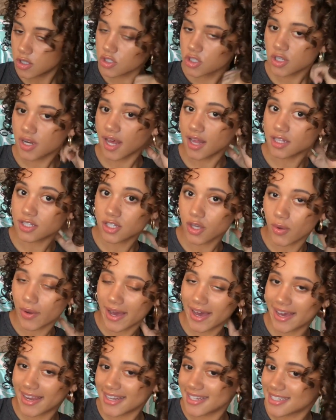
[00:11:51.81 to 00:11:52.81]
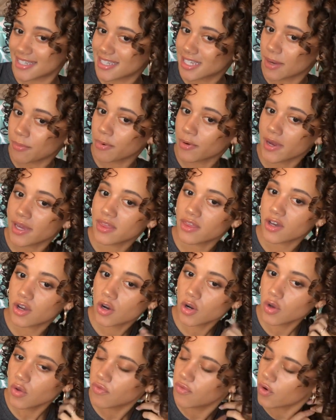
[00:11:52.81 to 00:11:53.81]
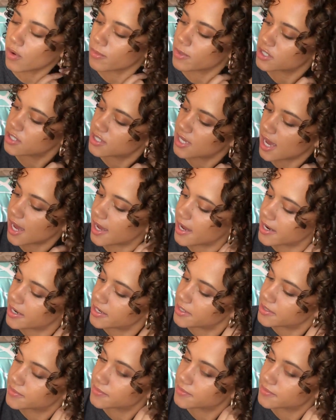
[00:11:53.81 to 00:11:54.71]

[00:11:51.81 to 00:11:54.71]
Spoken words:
So now let's go ahead and separate the Curlformer side.